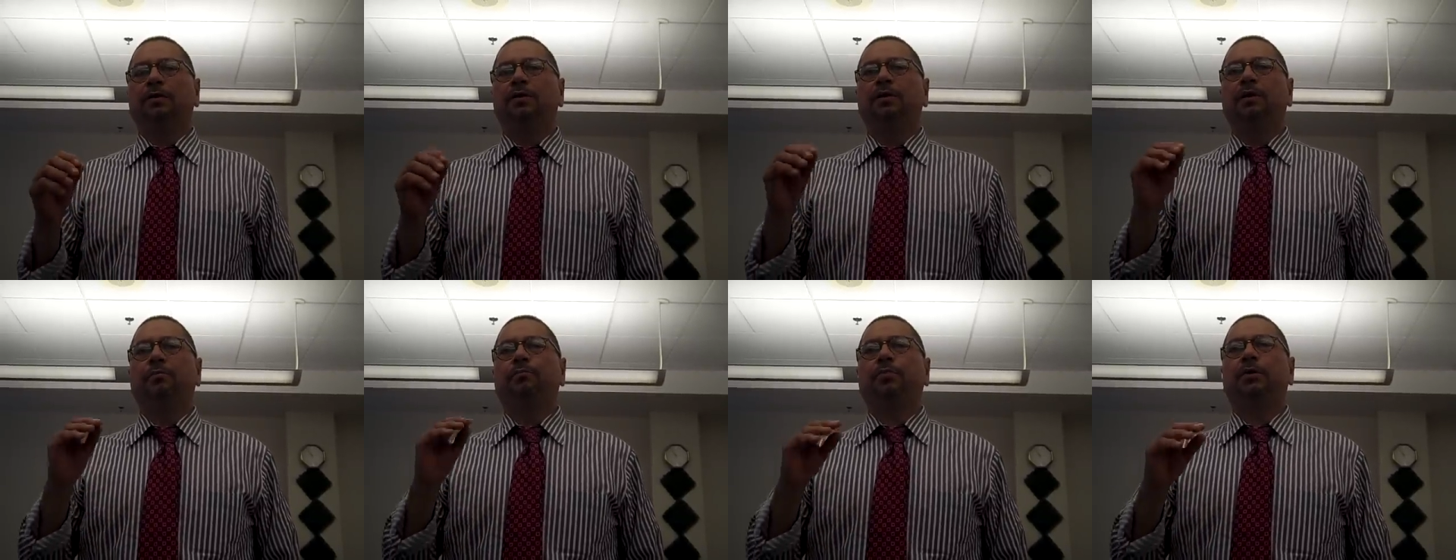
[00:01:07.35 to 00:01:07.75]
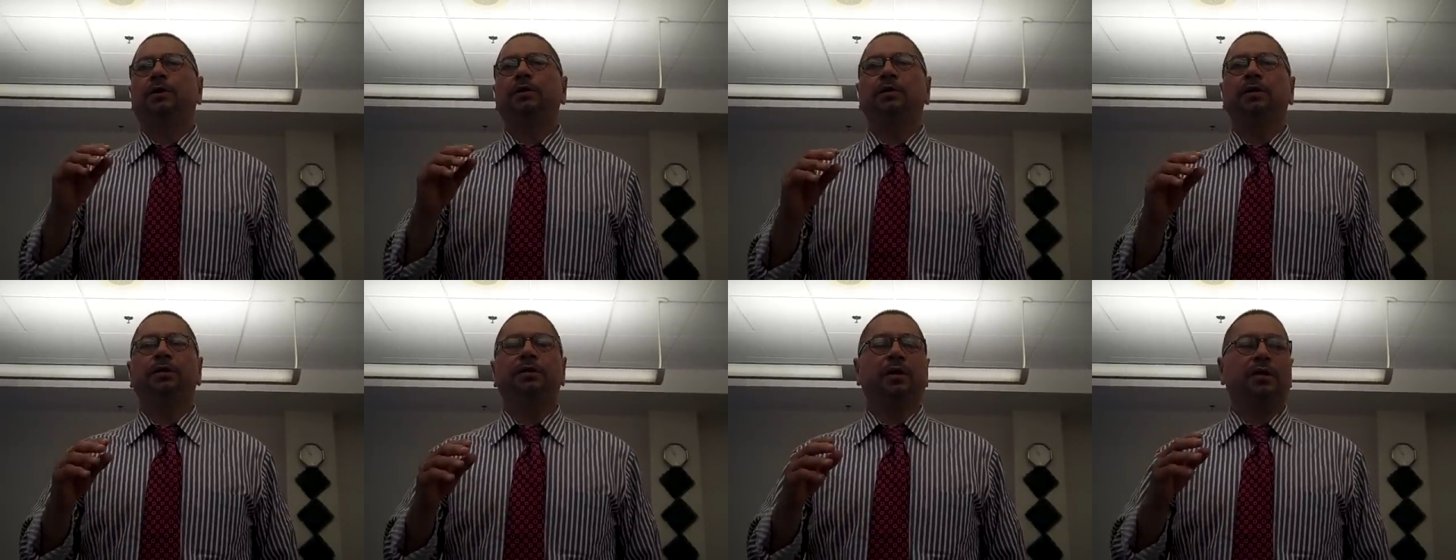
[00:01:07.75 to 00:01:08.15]
the
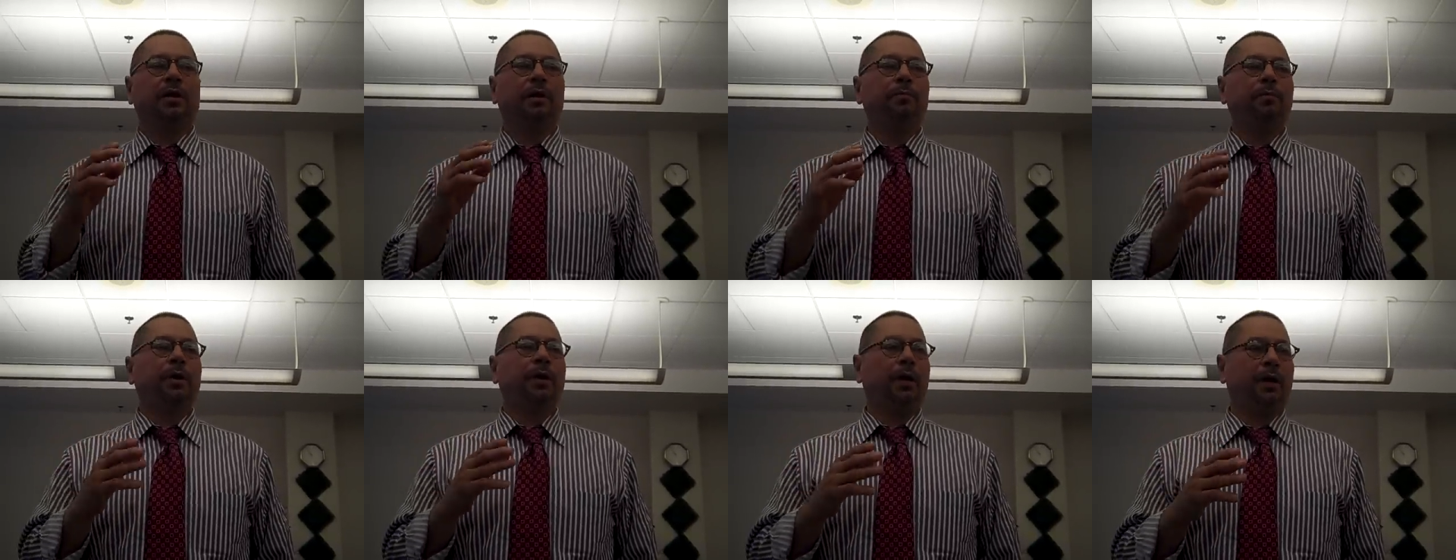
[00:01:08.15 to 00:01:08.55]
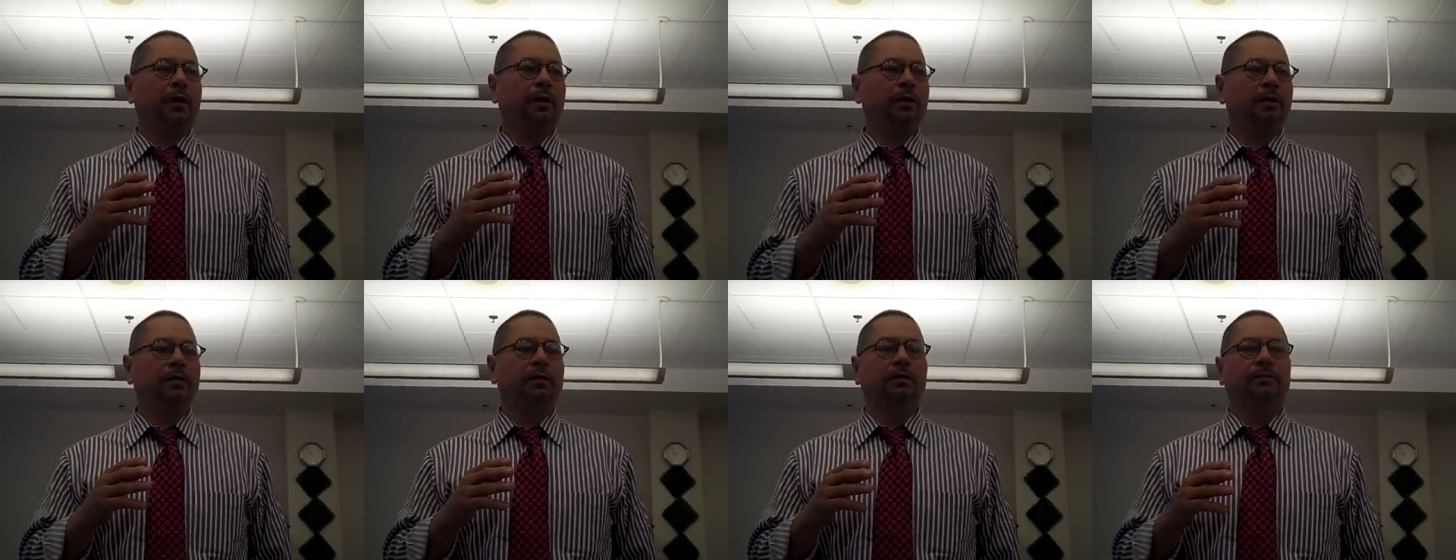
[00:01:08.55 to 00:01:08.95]
opinion that
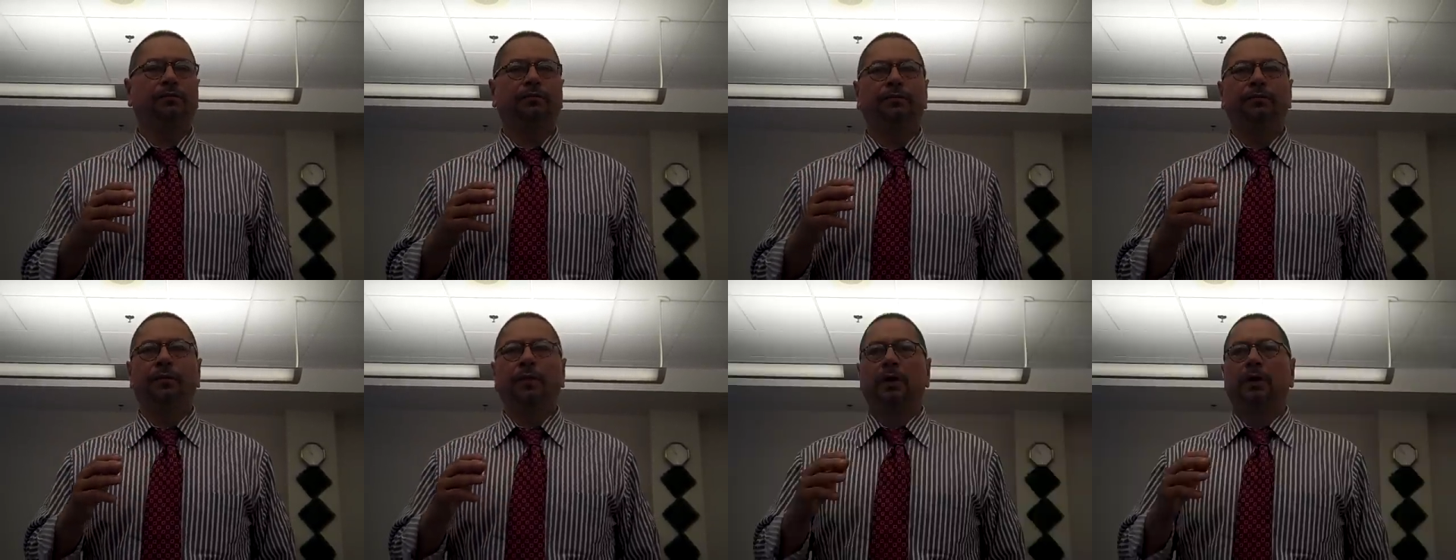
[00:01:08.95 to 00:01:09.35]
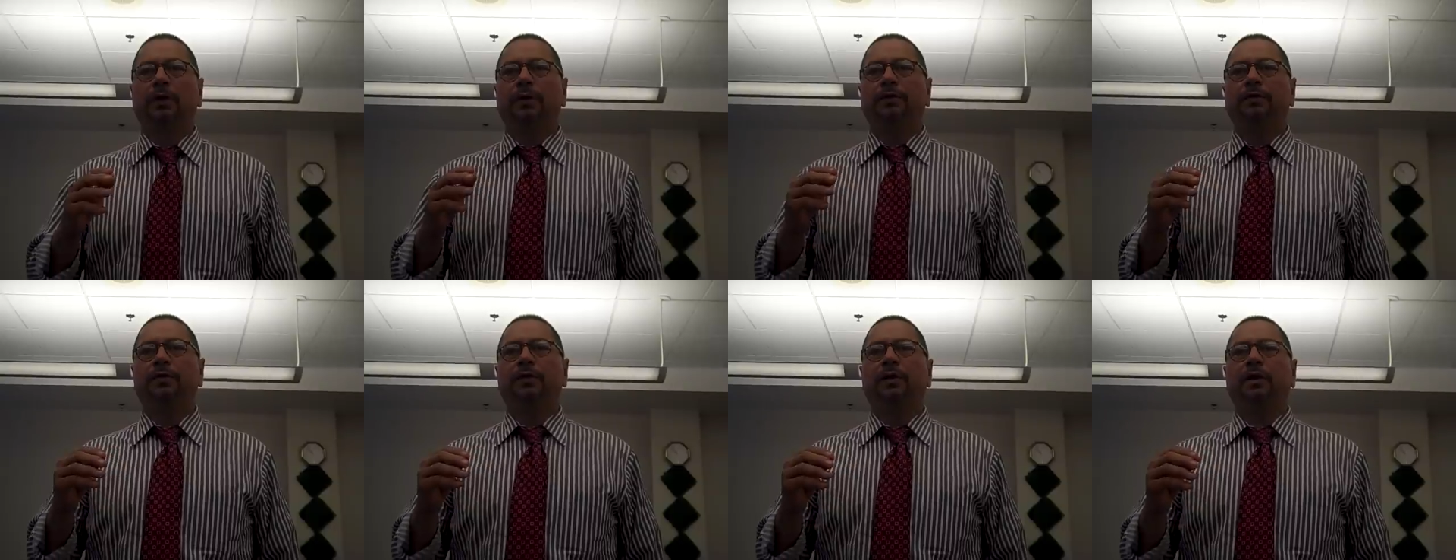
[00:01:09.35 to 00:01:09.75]
upheld
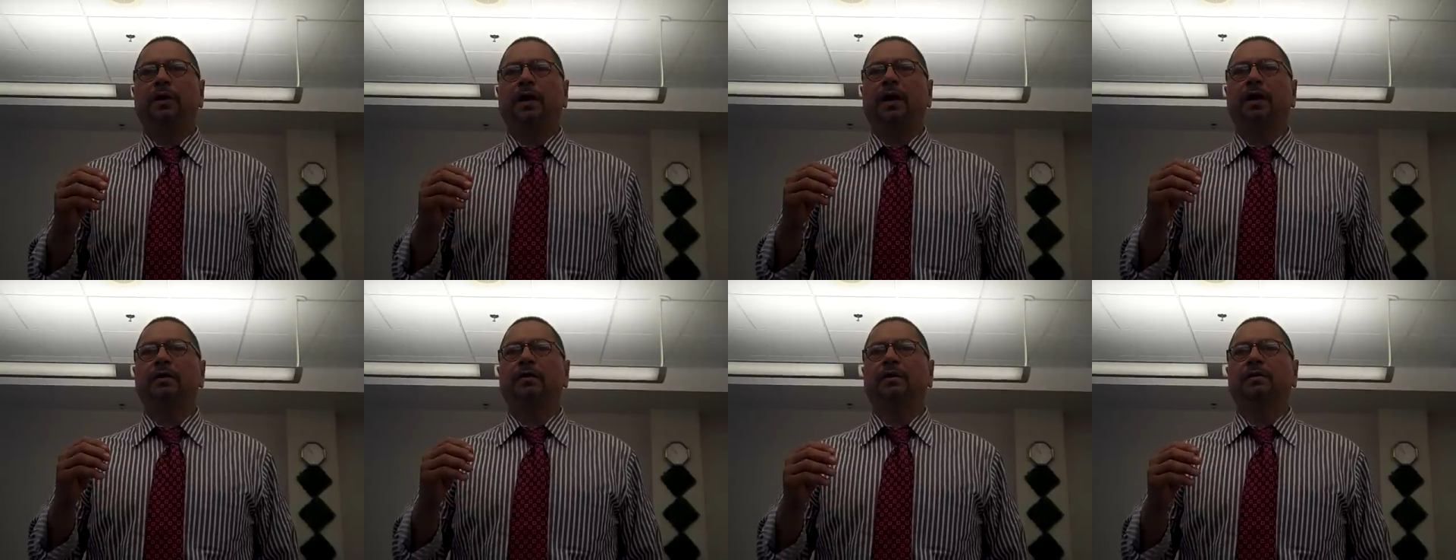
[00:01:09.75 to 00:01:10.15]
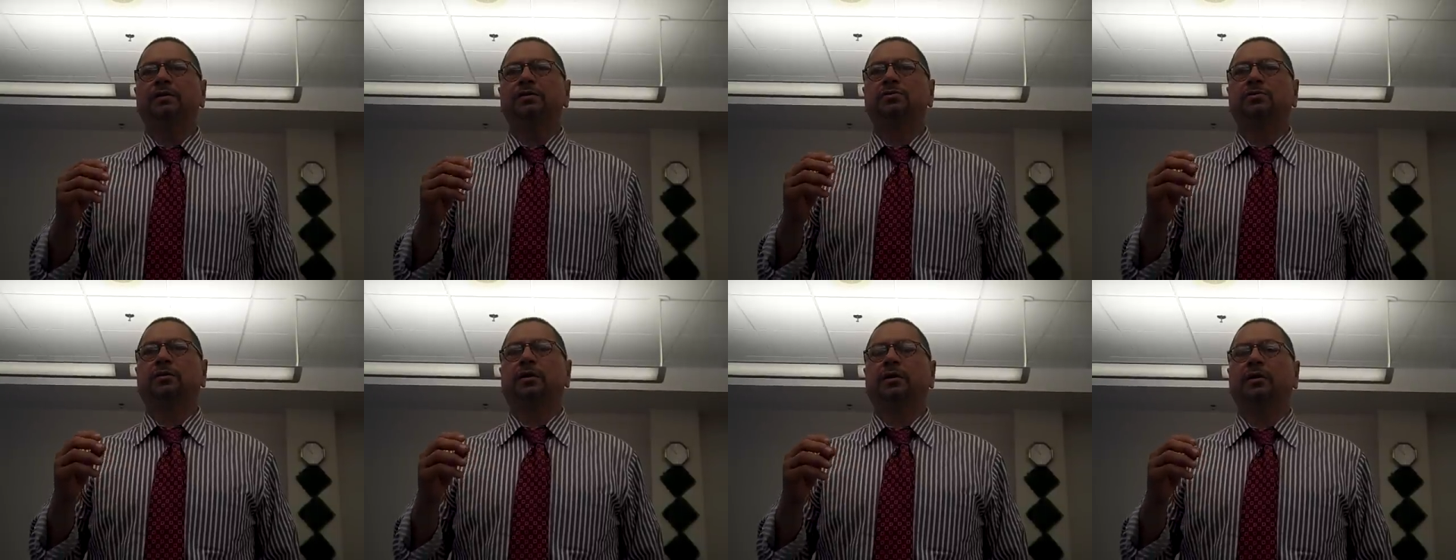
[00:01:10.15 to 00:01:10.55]

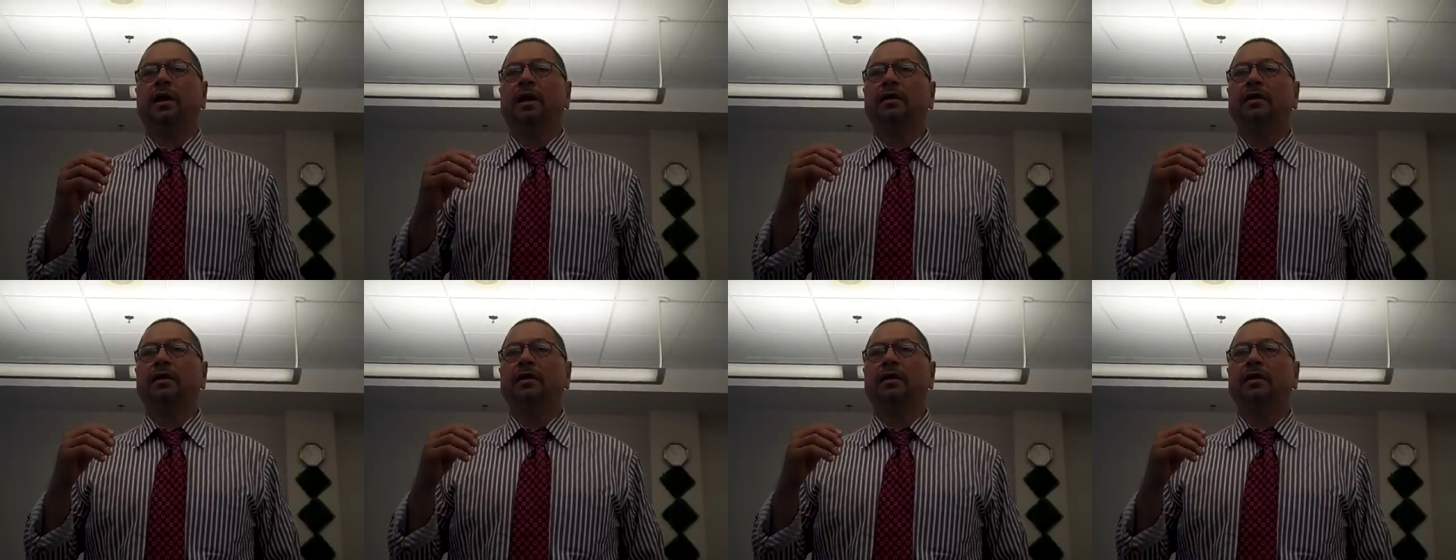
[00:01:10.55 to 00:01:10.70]
an